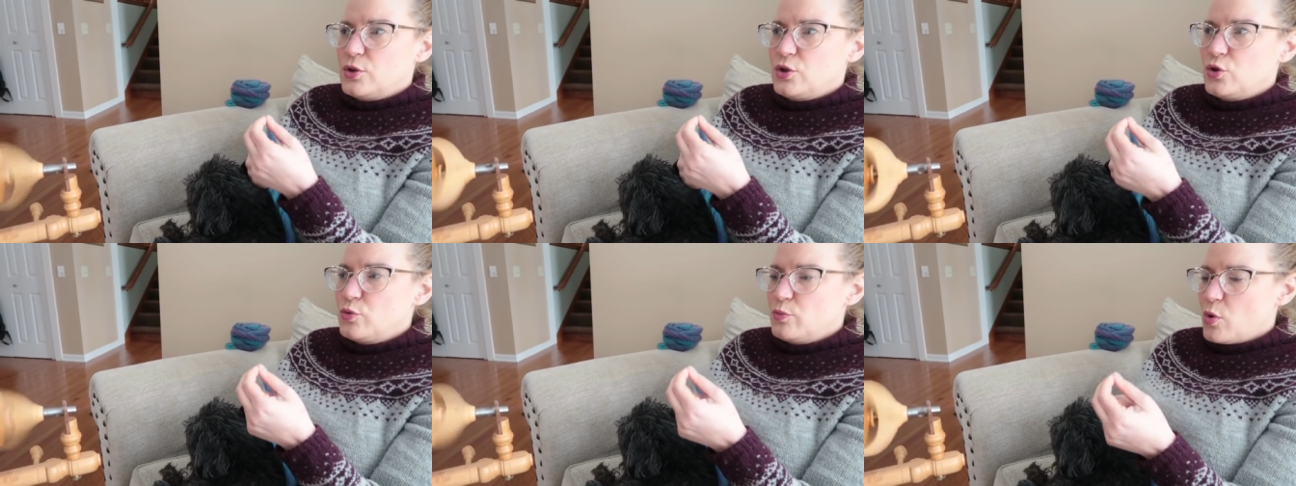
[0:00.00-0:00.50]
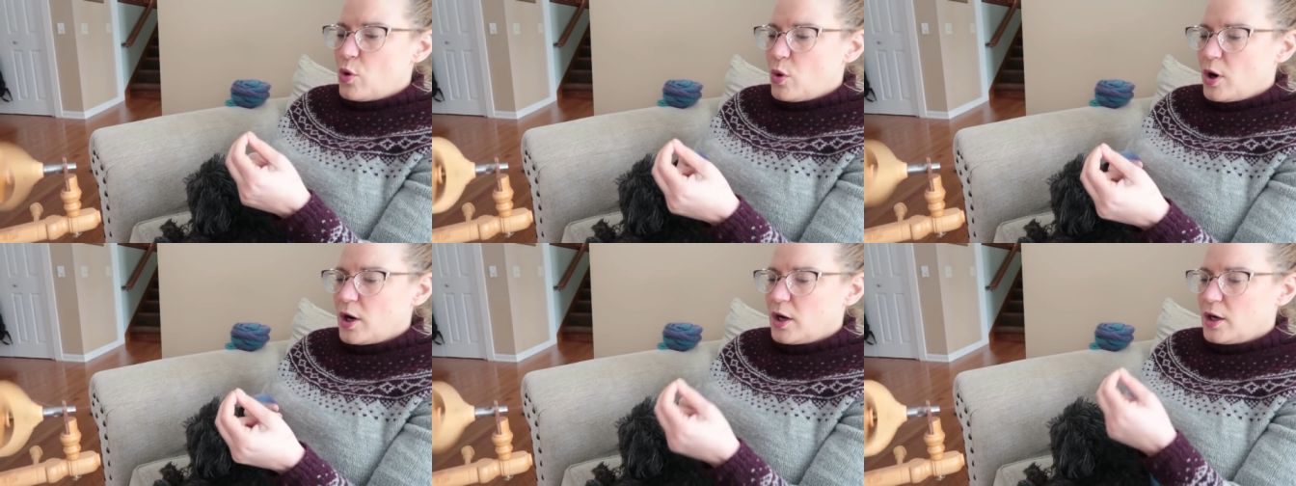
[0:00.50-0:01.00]
do
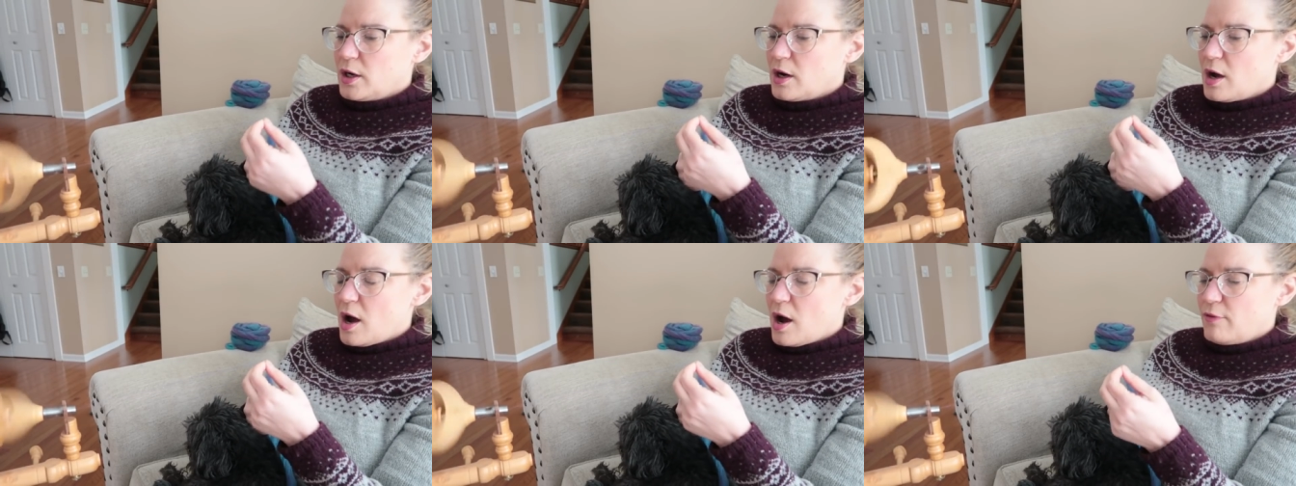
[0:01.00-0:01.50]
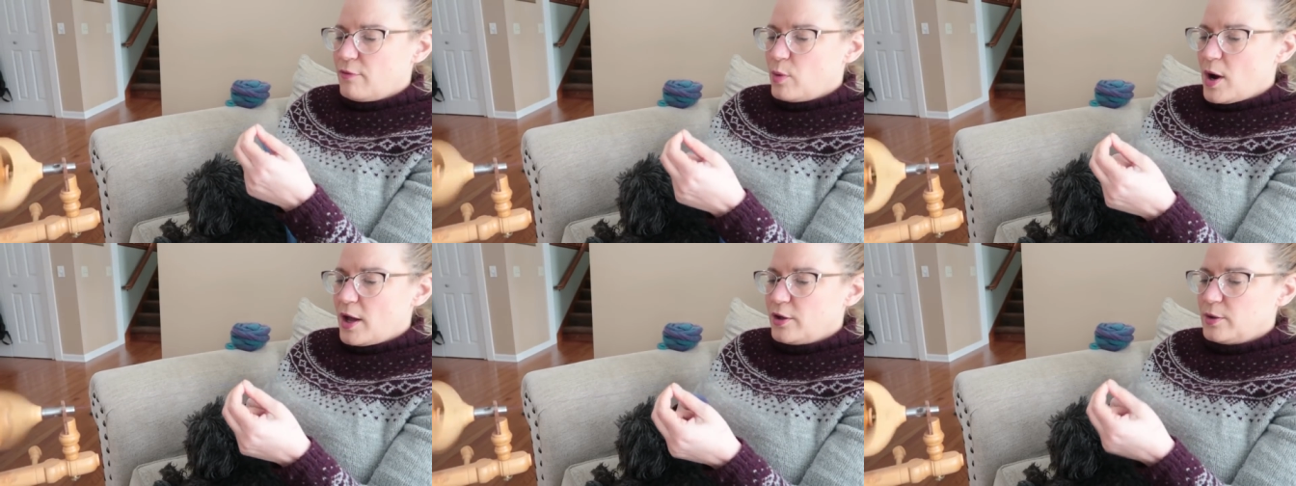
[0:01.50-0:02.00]
more of
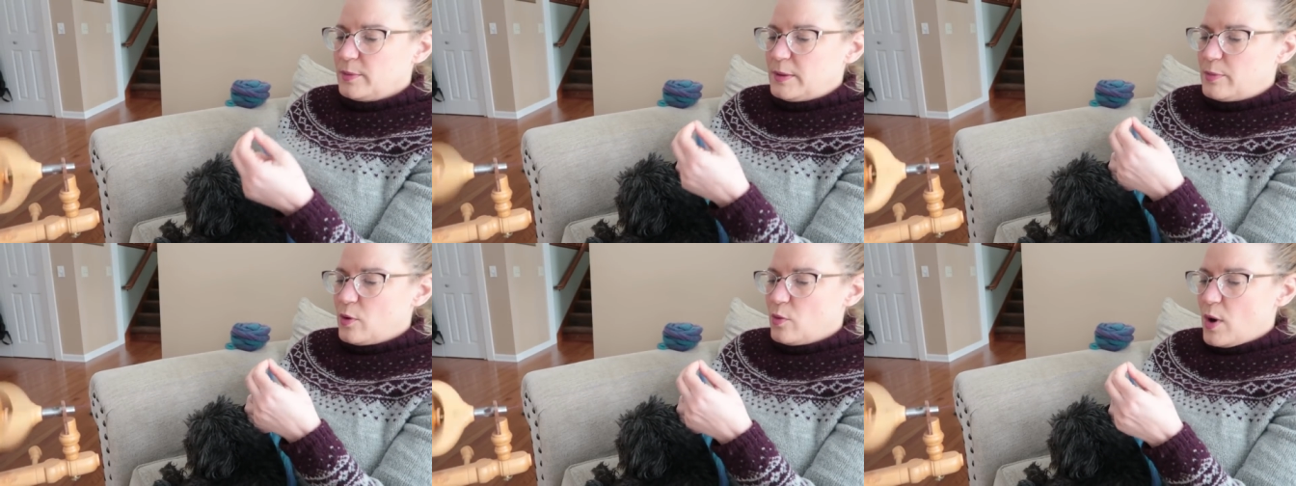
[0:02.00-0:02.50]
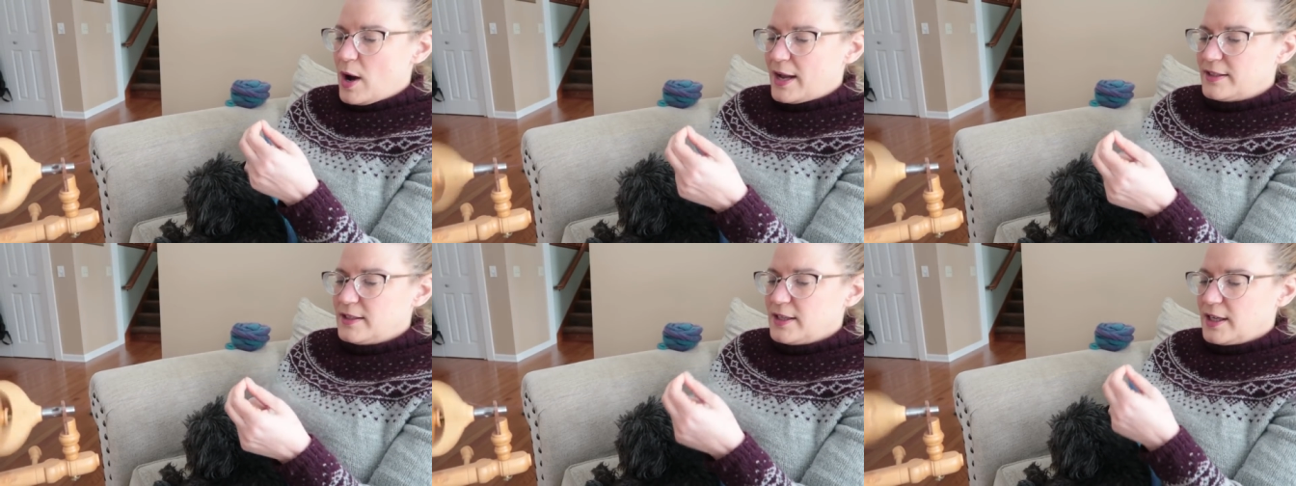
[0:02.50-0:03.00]
what other people
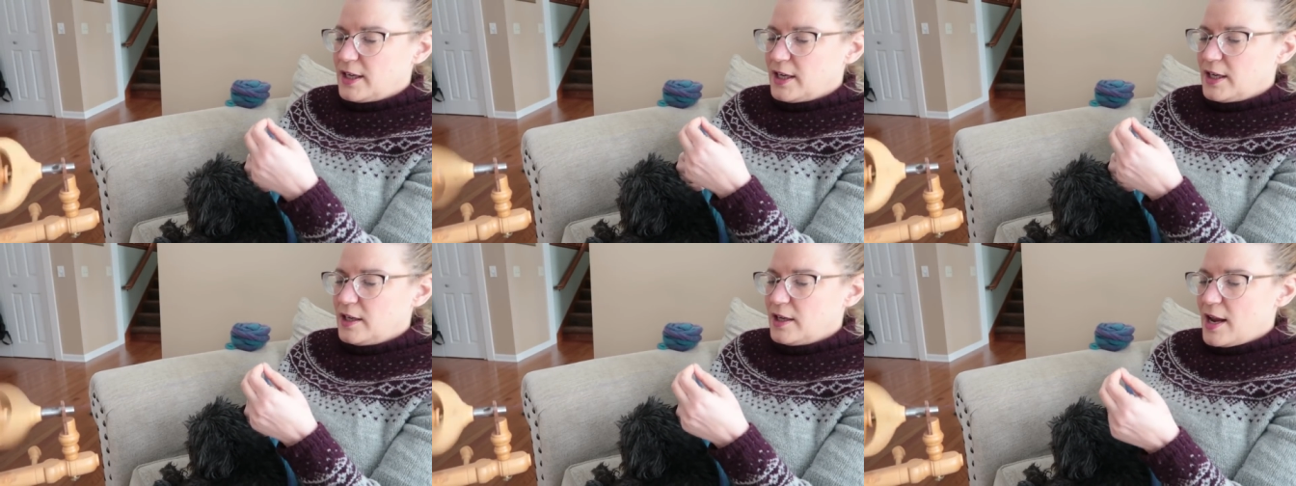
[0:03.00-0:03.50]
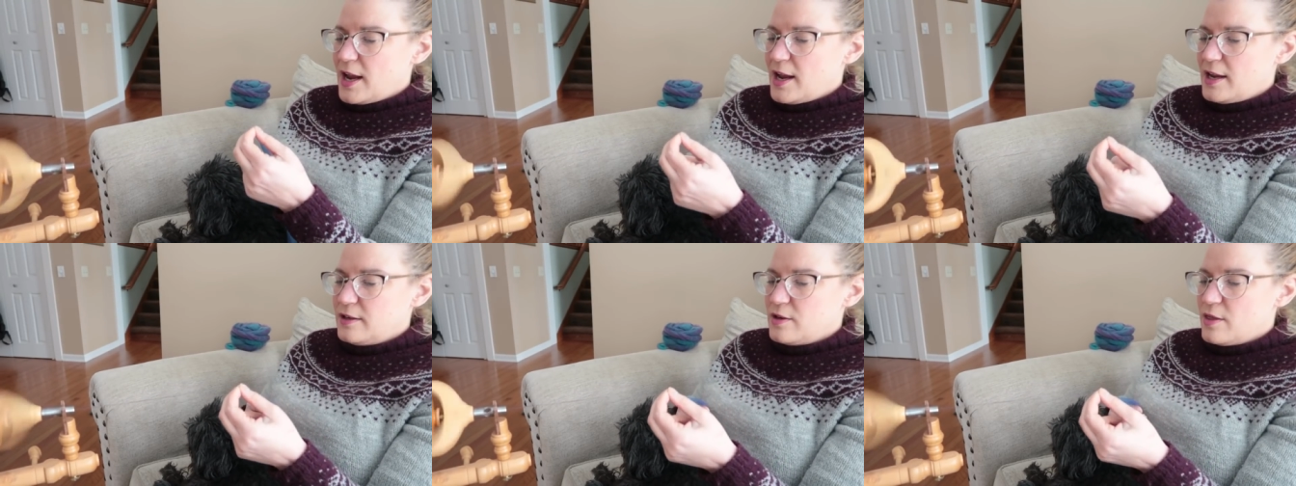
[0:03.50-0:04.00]
wanted,
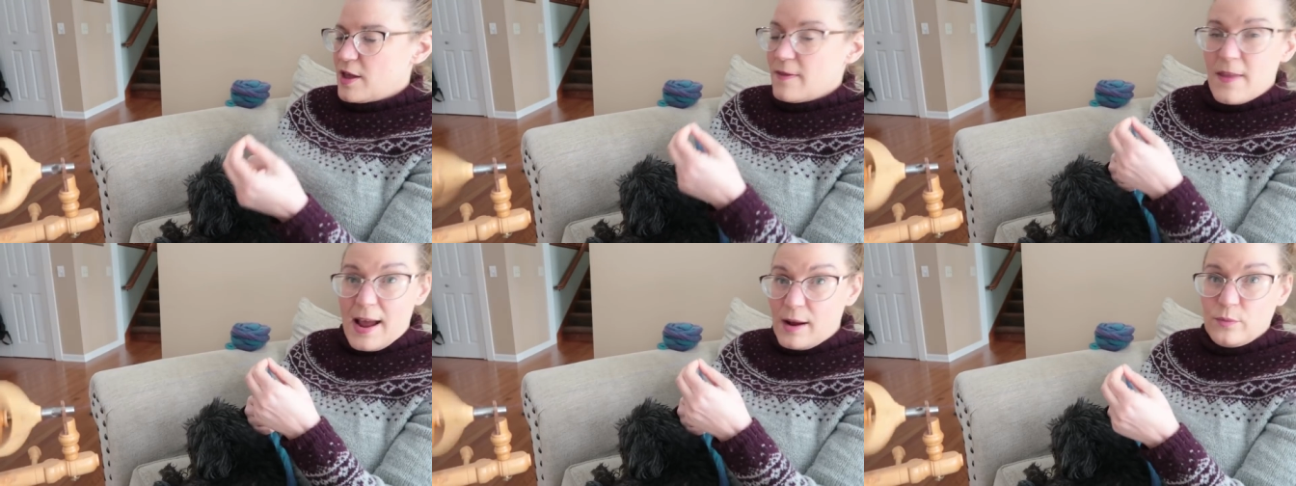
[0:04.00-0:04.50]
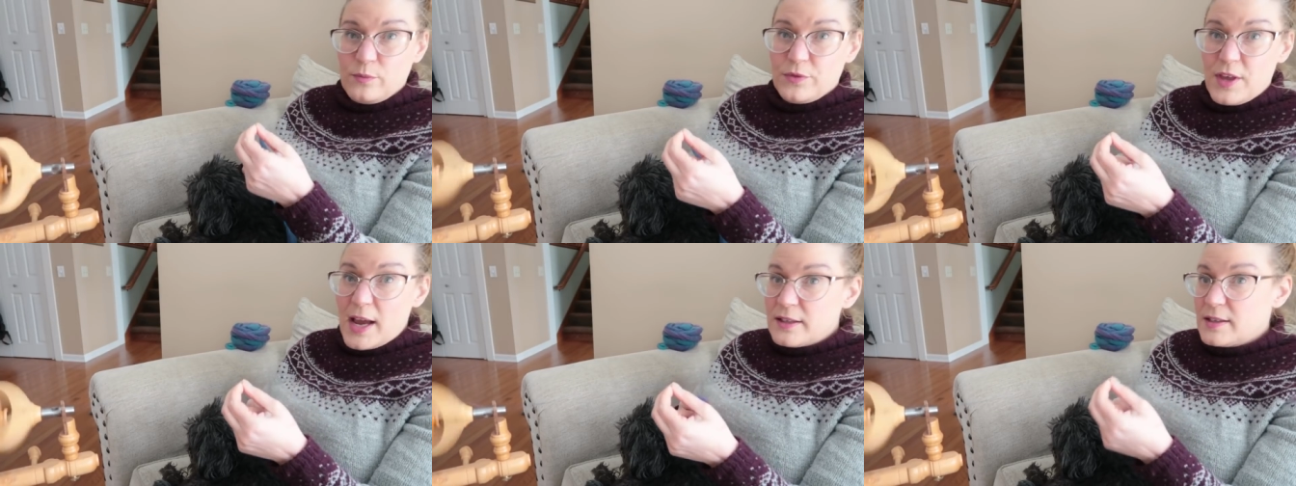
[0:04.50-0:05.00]
and then
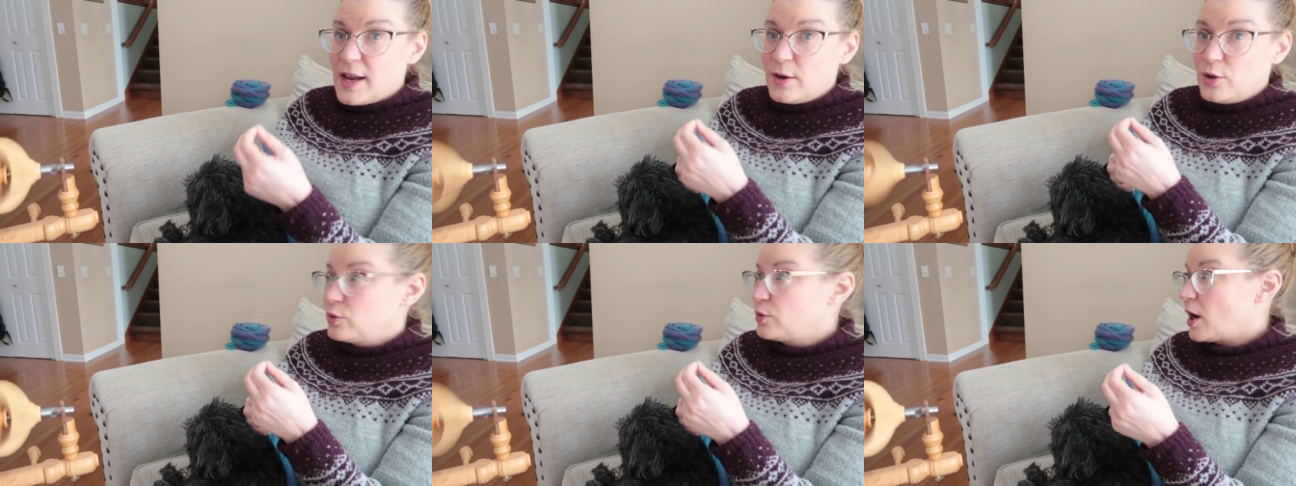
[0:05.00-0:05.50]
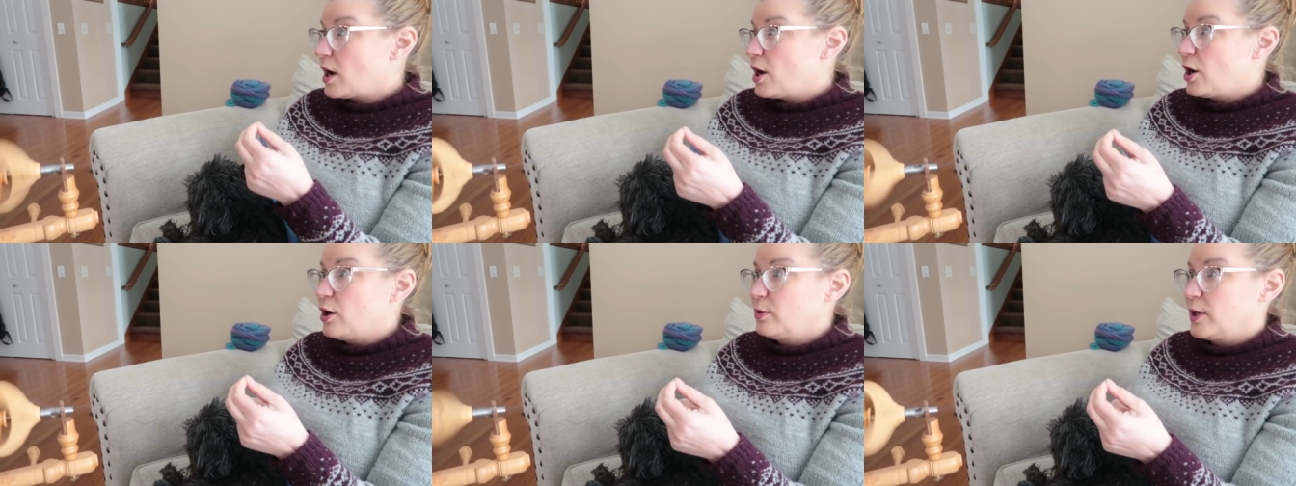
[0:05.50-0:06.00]
that's how you
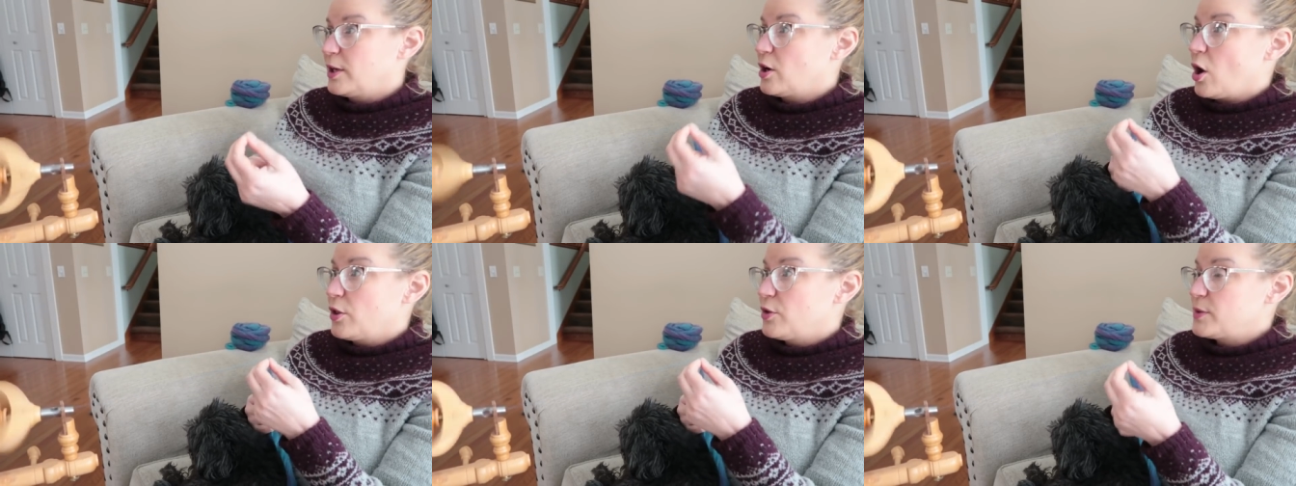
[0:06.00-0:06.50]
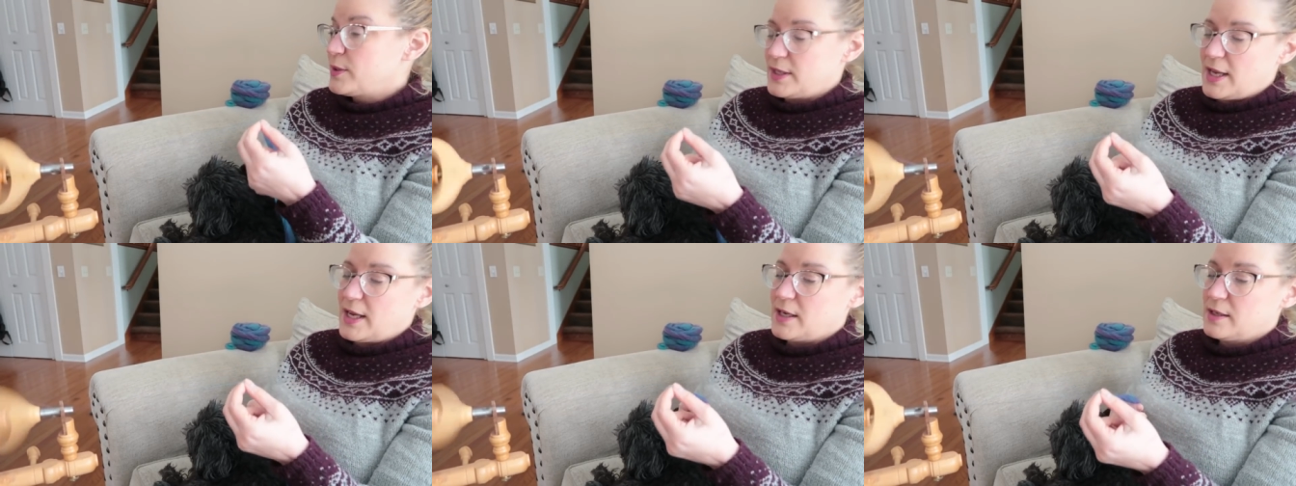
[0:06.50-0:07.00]
grow and all those
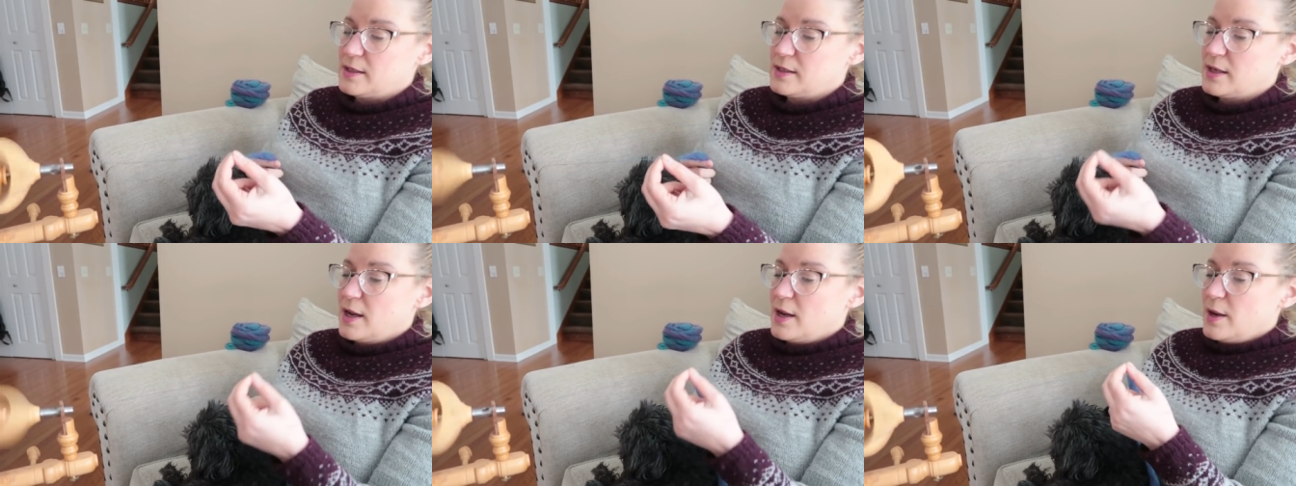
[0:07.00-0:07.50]
things.